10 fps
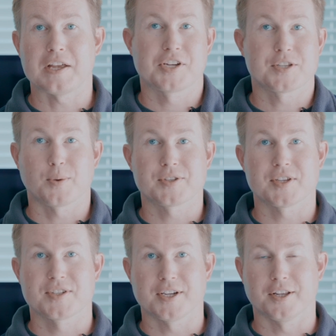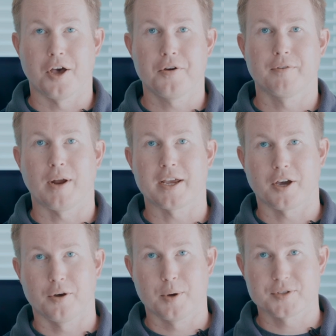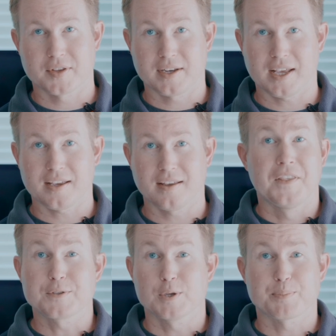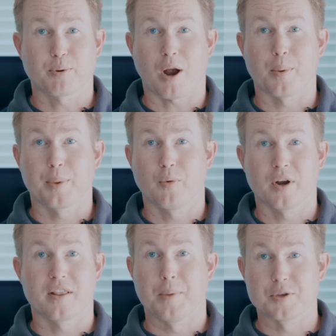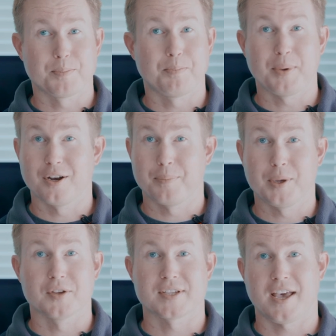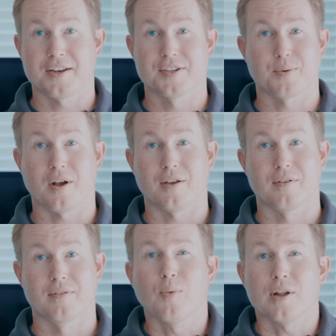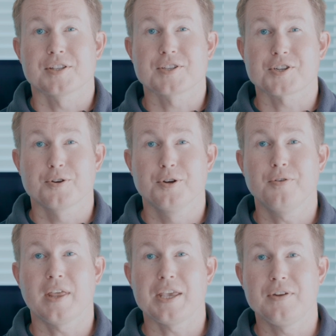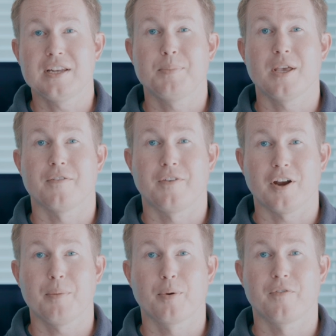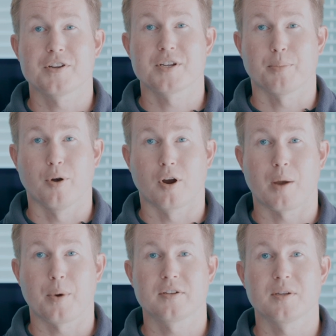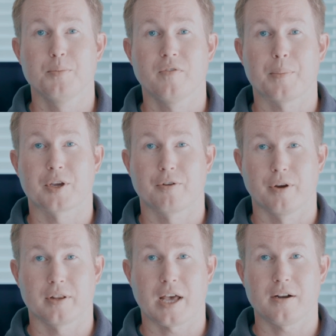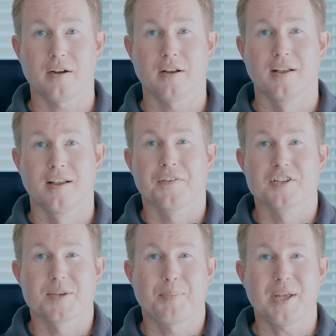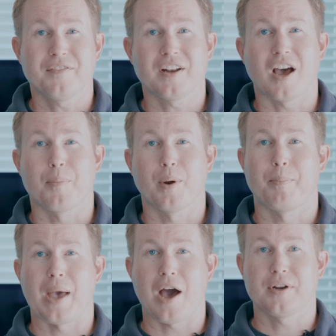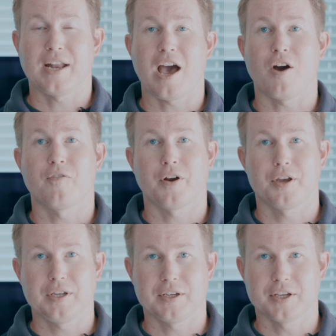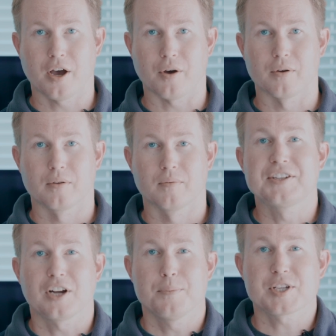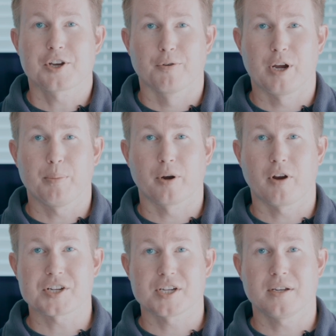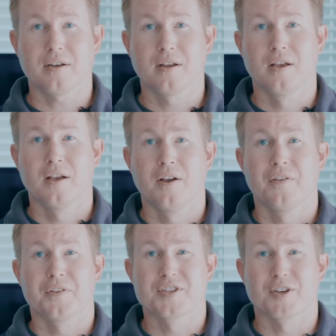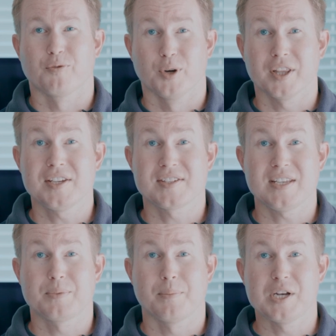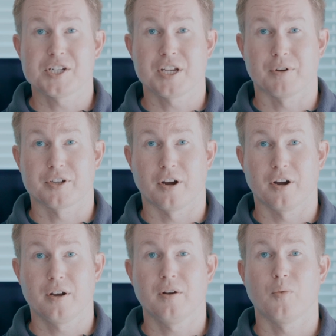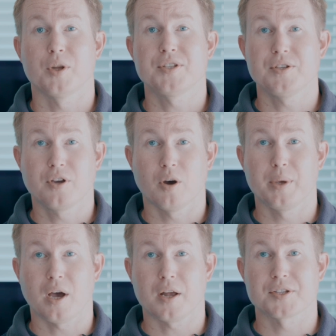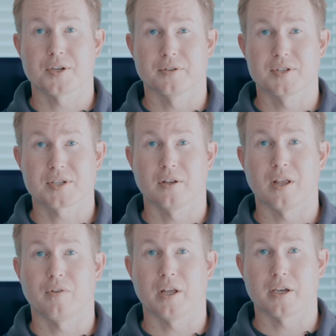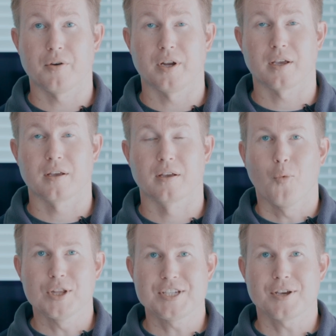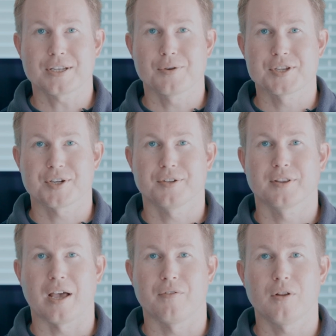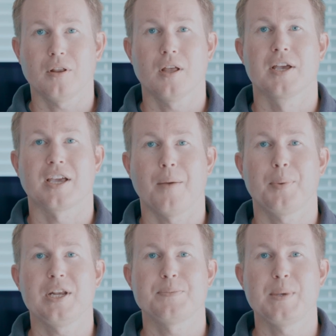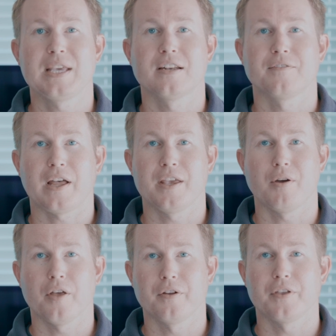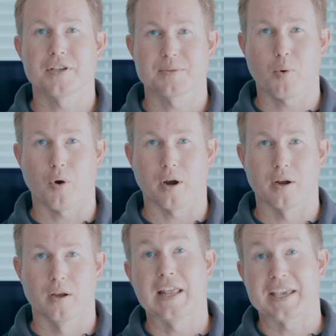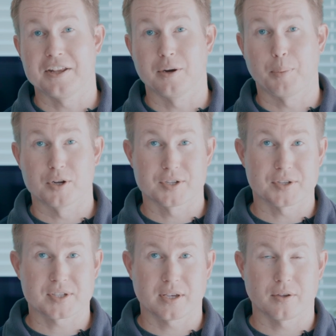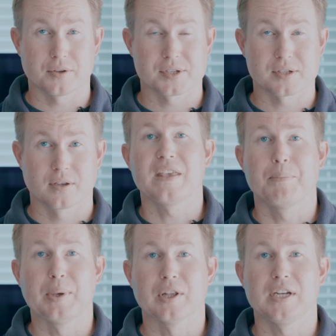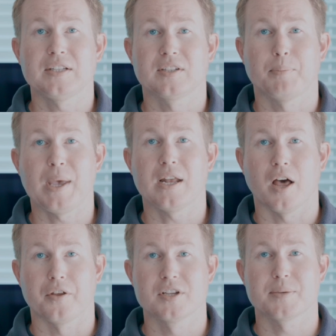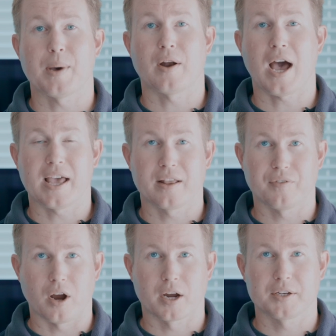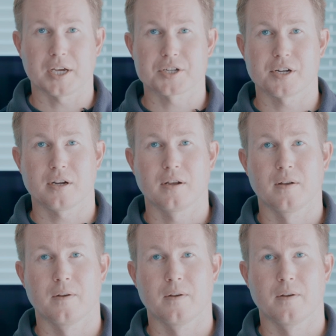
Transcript: that just wants to sit alone and write code most of the day, this was probably one of the most bitter pills I had to swallow. While it's true that you need to be a very proficient programmer to move up the career ladder, there's a bit of an upper bound in how far you need to go. In terms of career progression, there's a really steep diminishing return once you go beyond a certain skill level at coding. Once you get to a certain level, companies begin to value other things more, like interpersonal skills, the ability to debate others about high-level architecture,